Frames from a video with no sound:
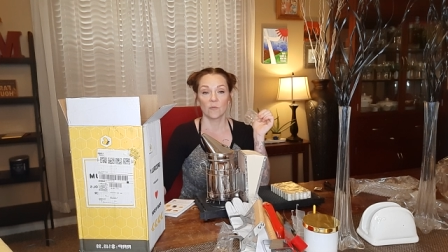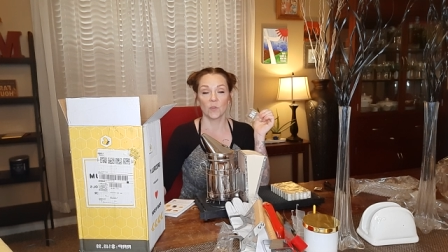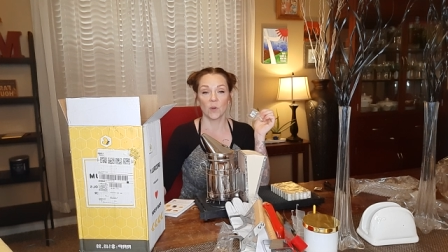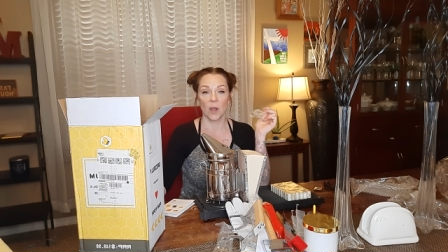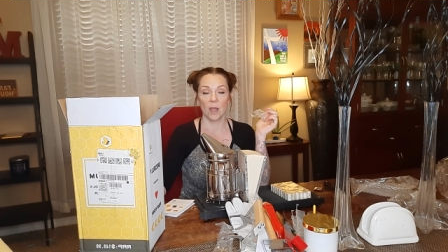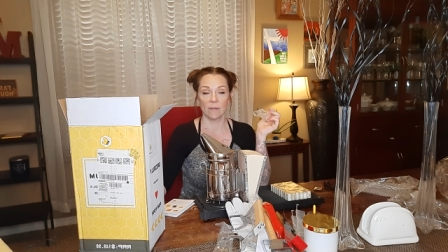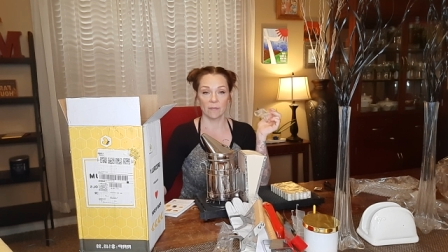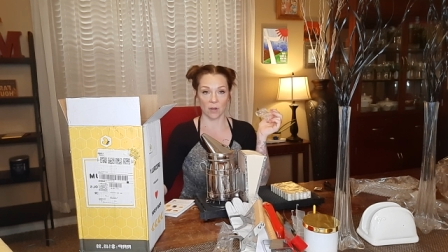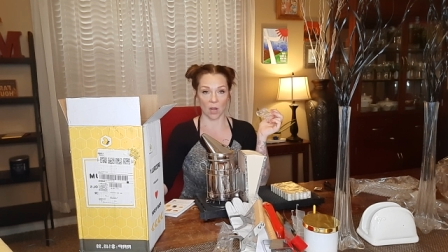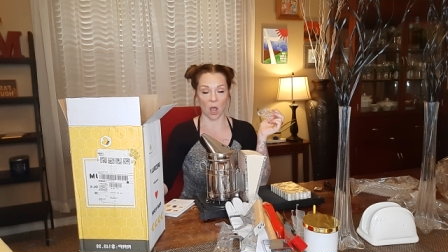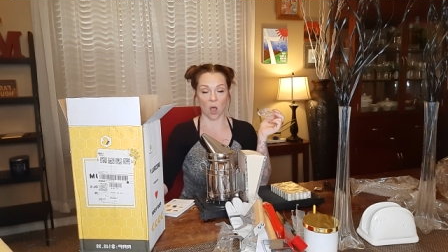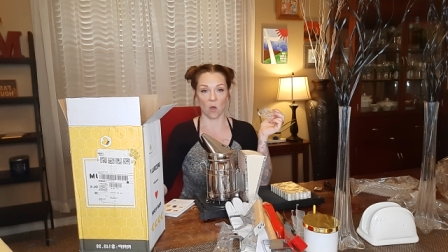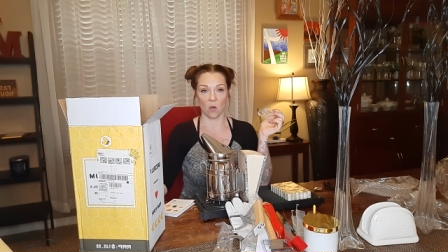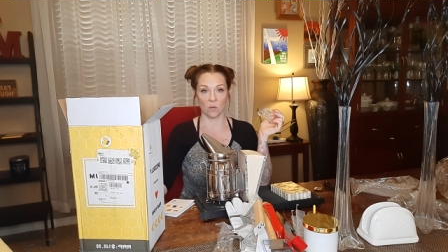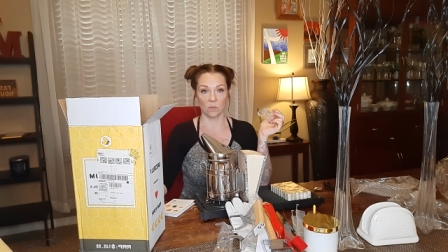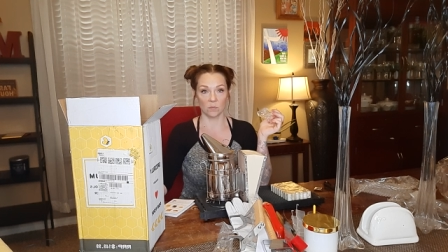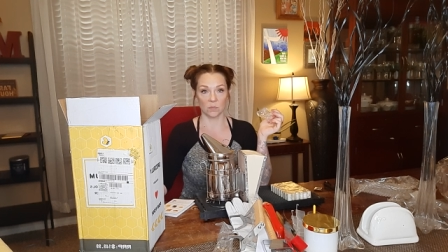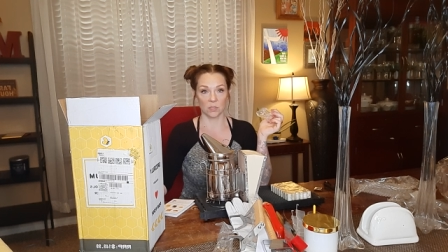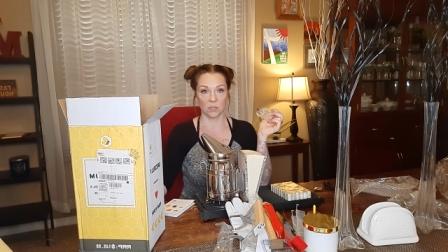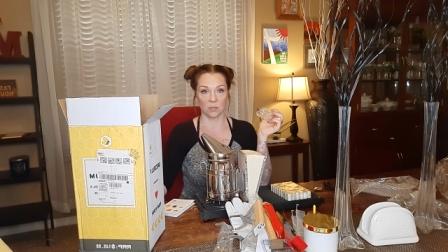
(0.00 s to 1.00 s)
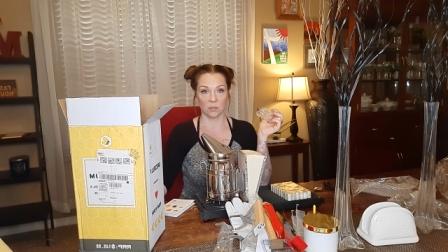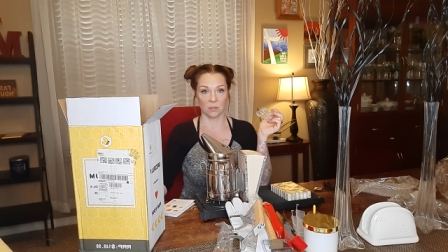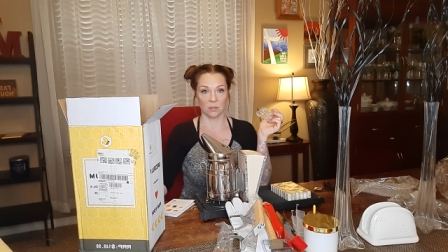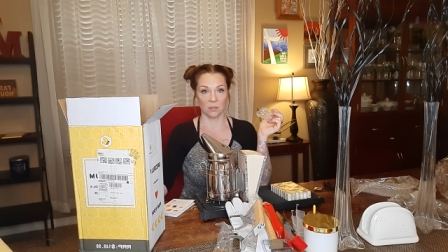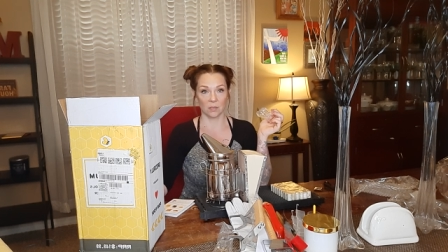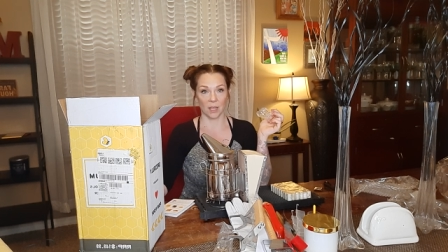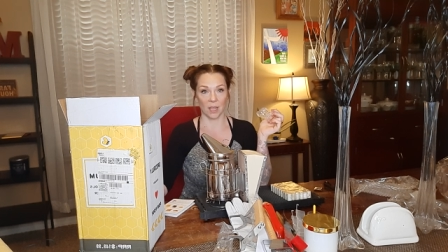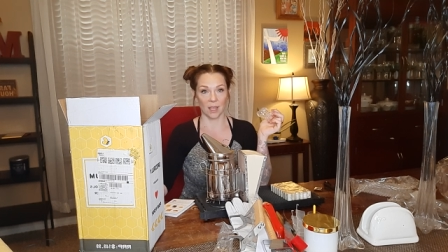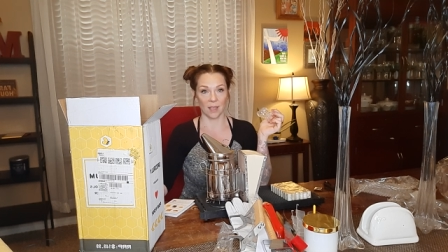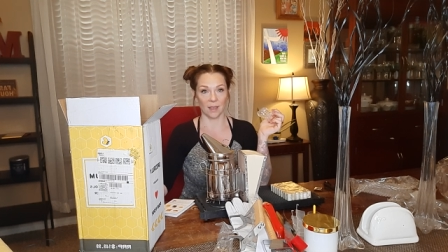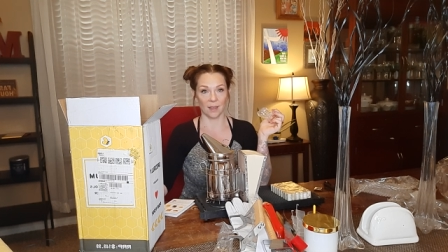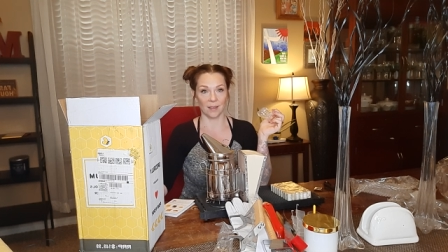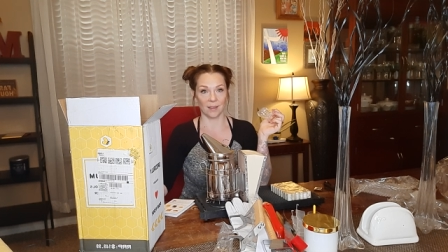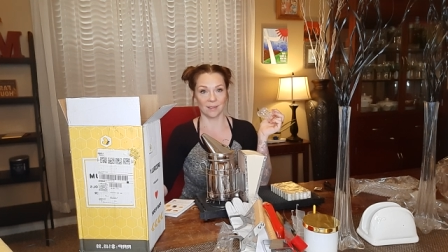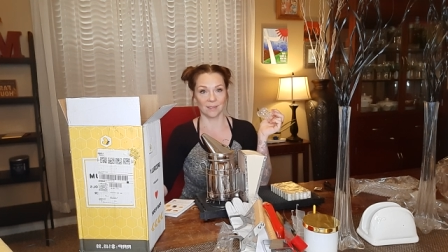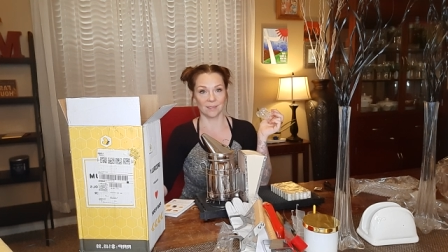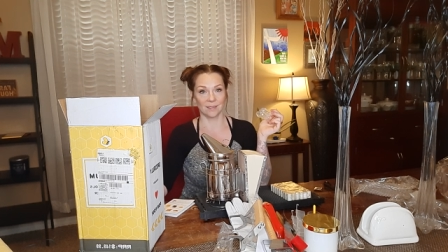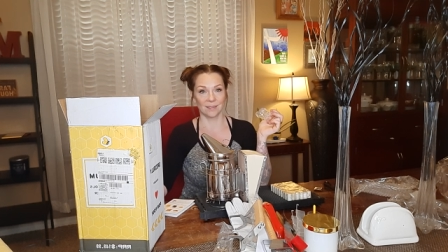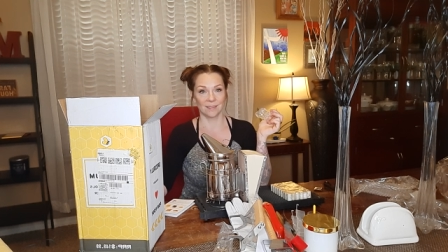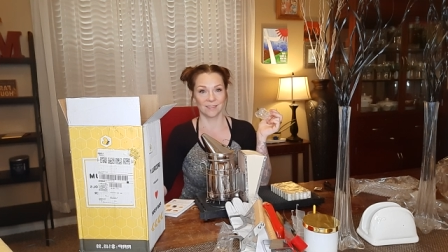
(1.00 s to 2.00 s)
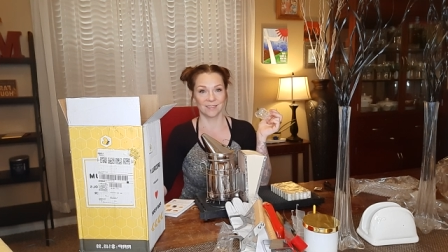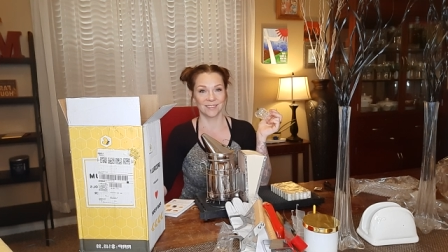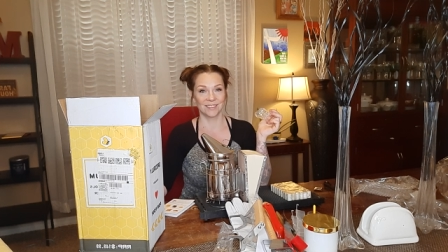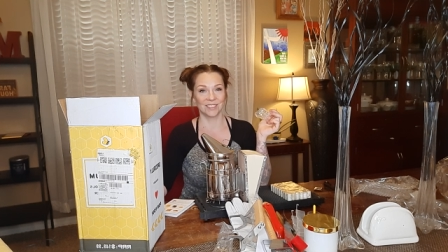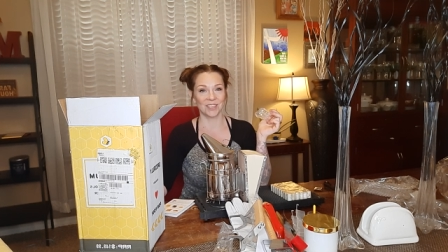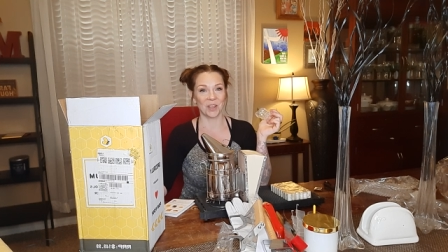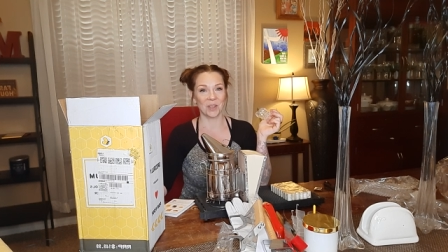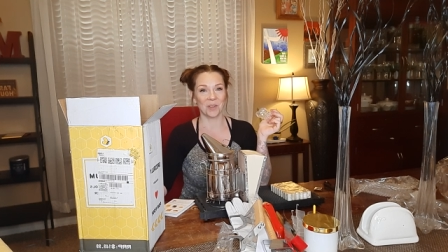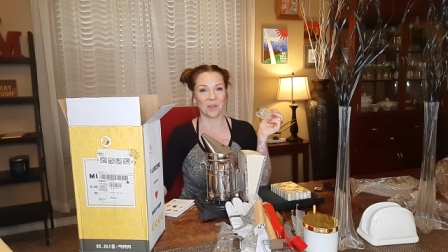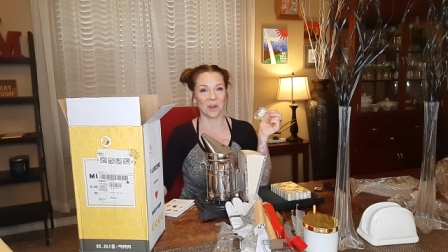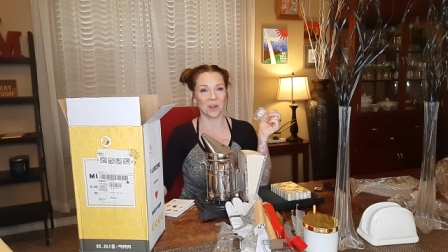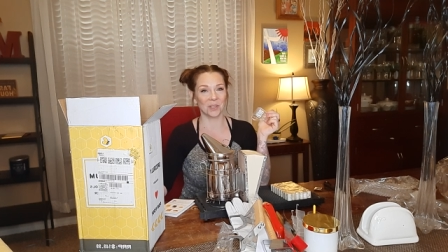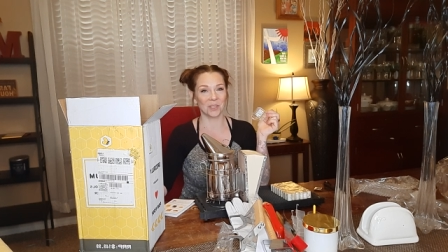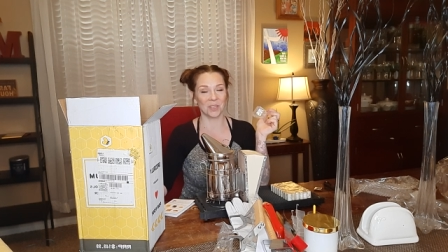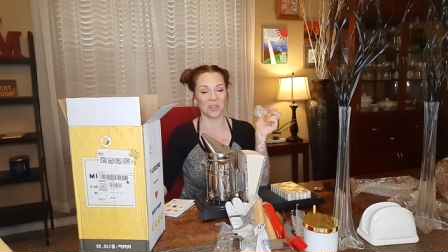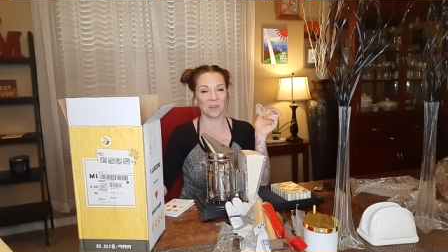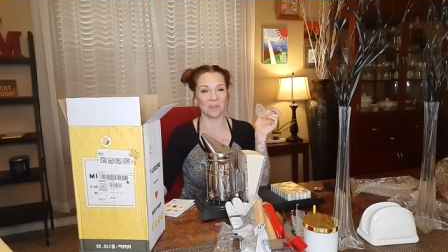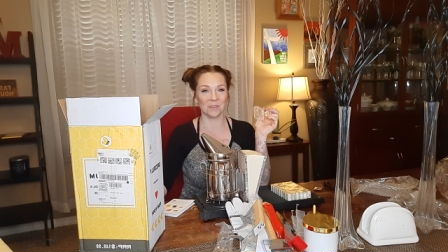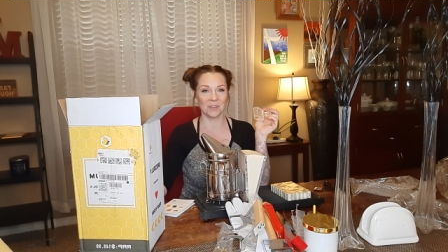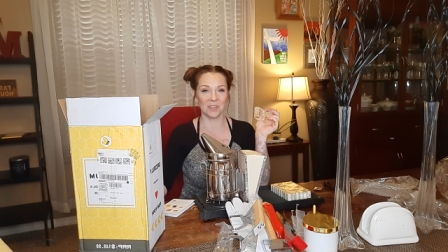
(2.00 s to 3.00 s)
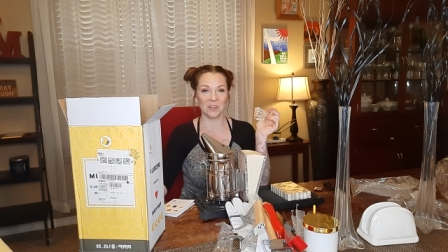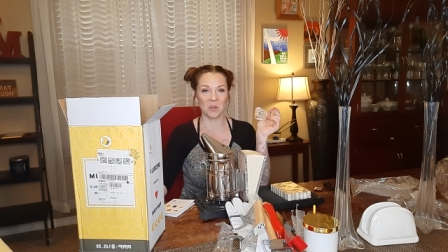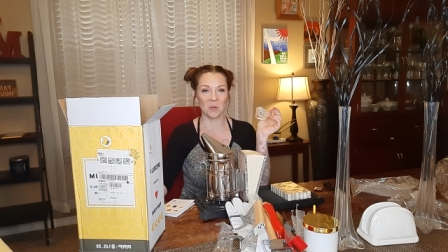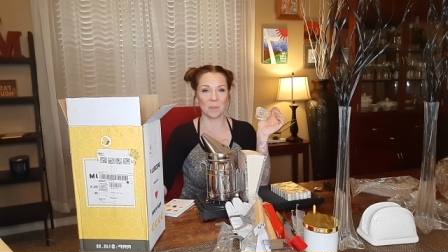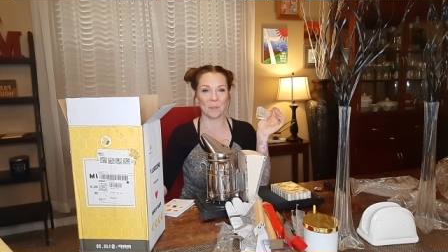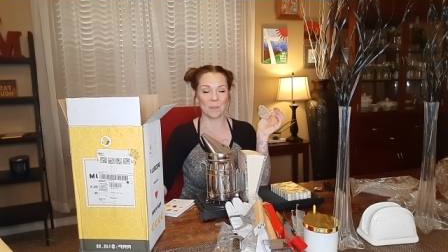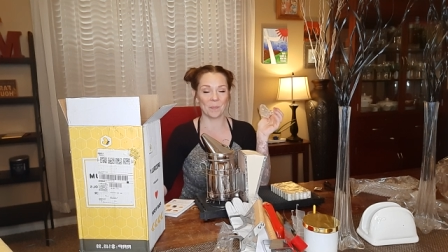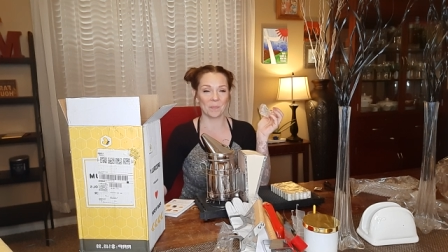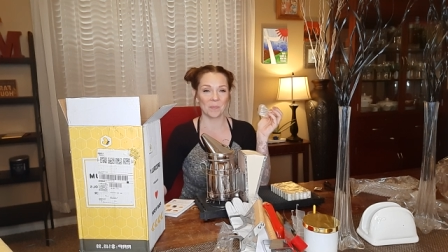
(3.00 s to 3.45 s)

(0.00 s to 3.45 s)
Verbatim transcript: forever homes and show you our cute little